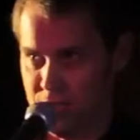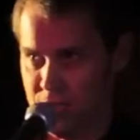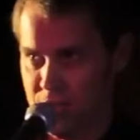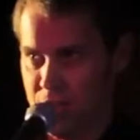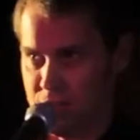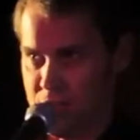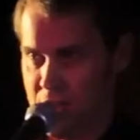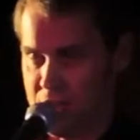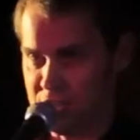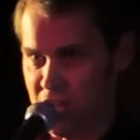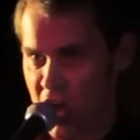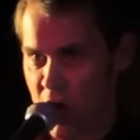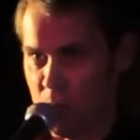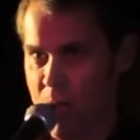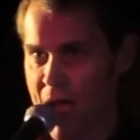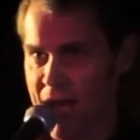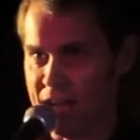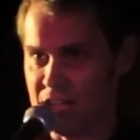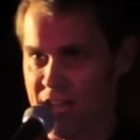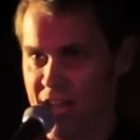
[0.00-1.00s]
than go
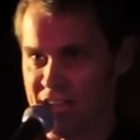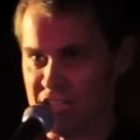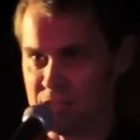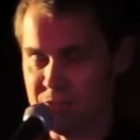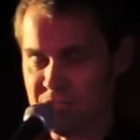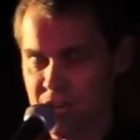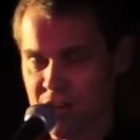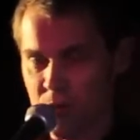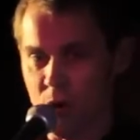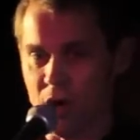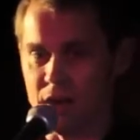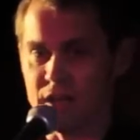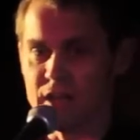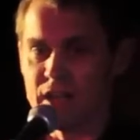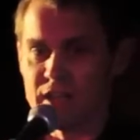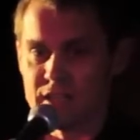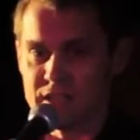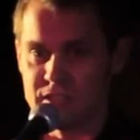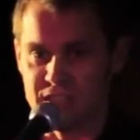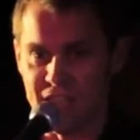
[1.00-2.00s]
back to that. 'Cause let me tell you what,
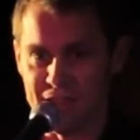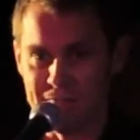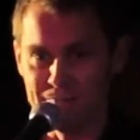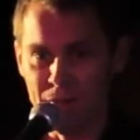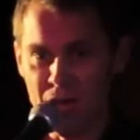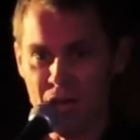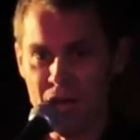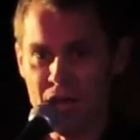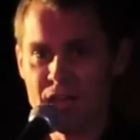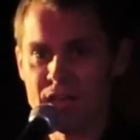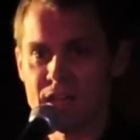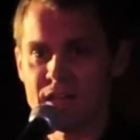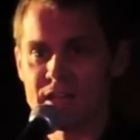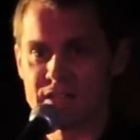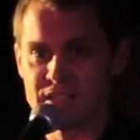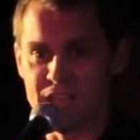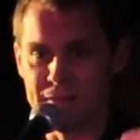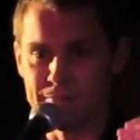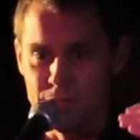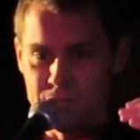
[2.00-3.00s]

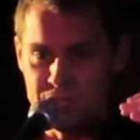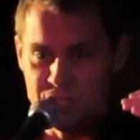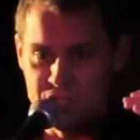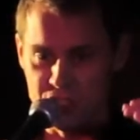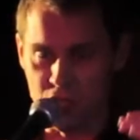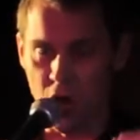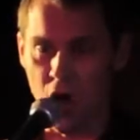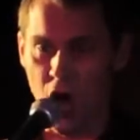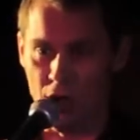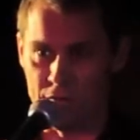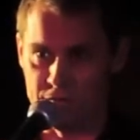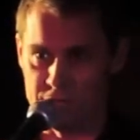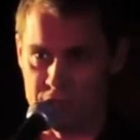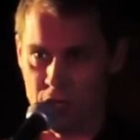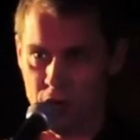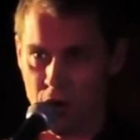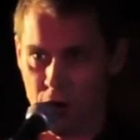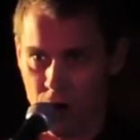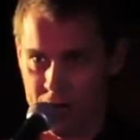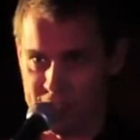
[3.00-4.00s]
Simba's soft,
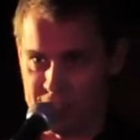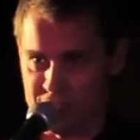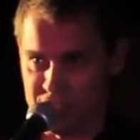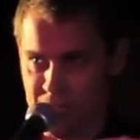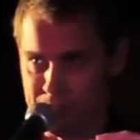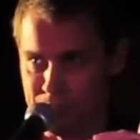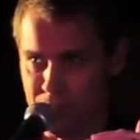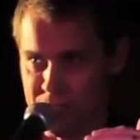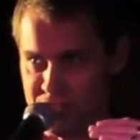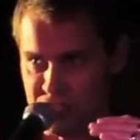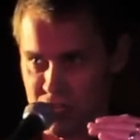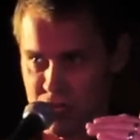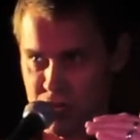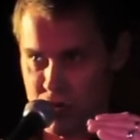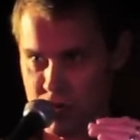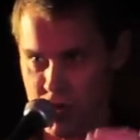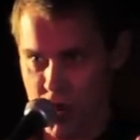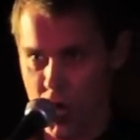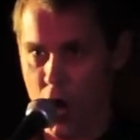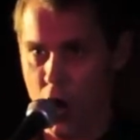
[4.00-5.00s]
all right? Simba doesn't
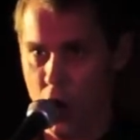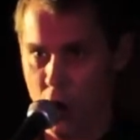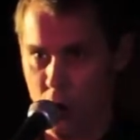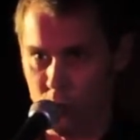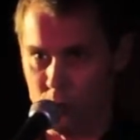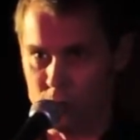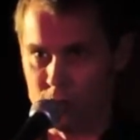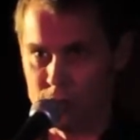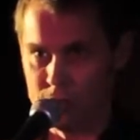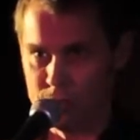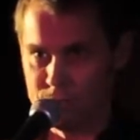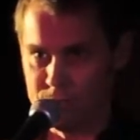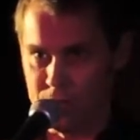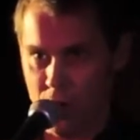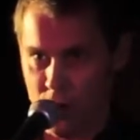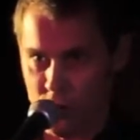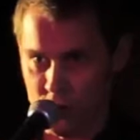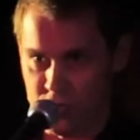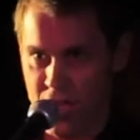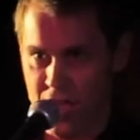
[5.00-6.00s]
know,
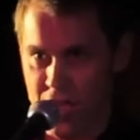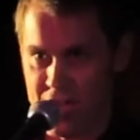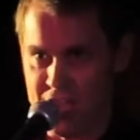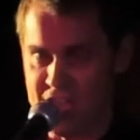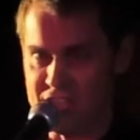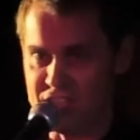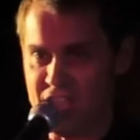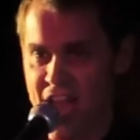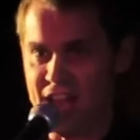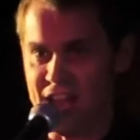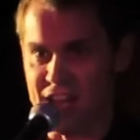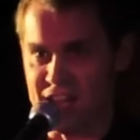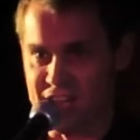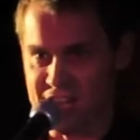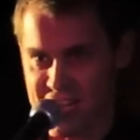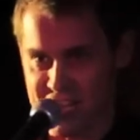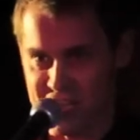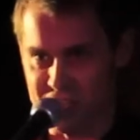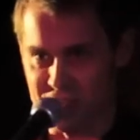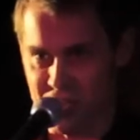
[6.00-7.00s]
okay? He's had it
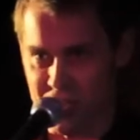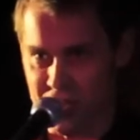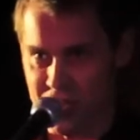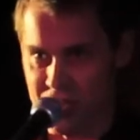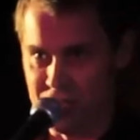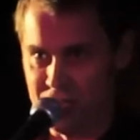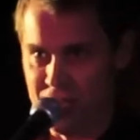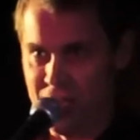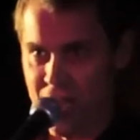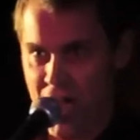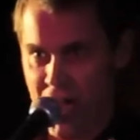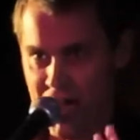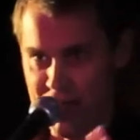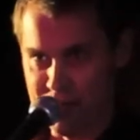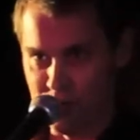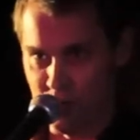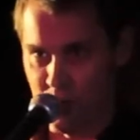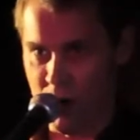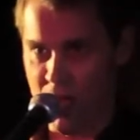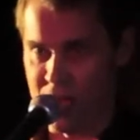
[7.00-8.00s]
easy.
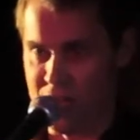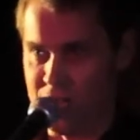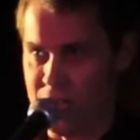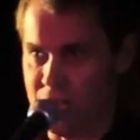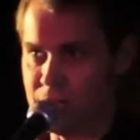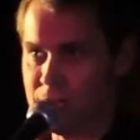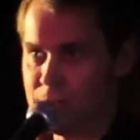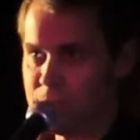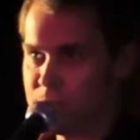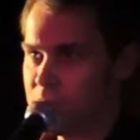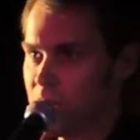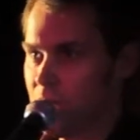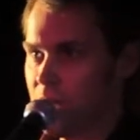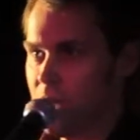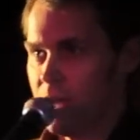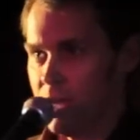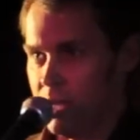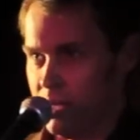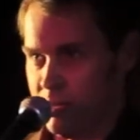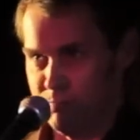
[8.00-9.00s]
I'm ready.
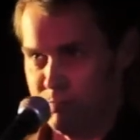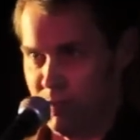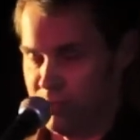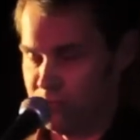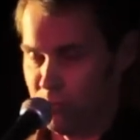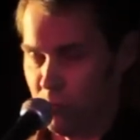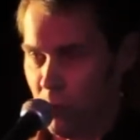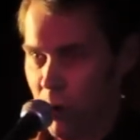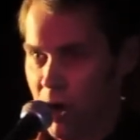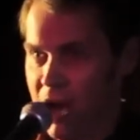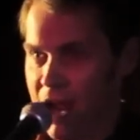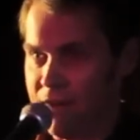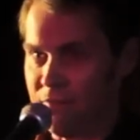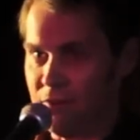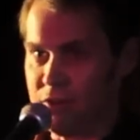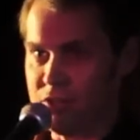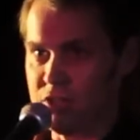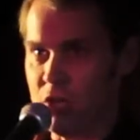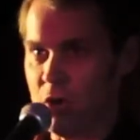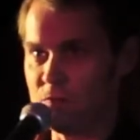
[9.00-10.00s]
But whatever.
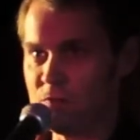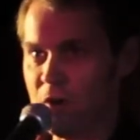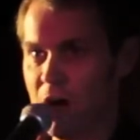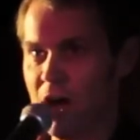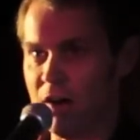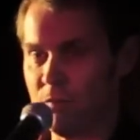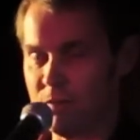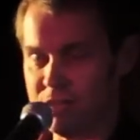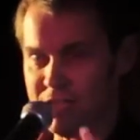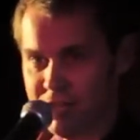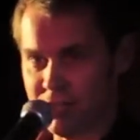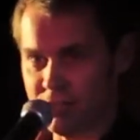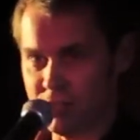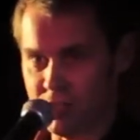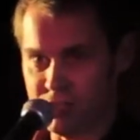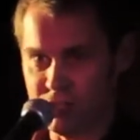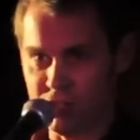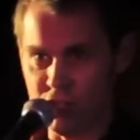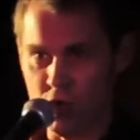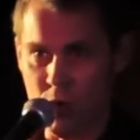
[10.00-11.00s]
So fine, we get to the
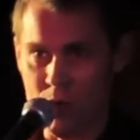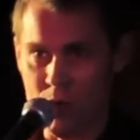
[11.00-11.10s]
zoo, we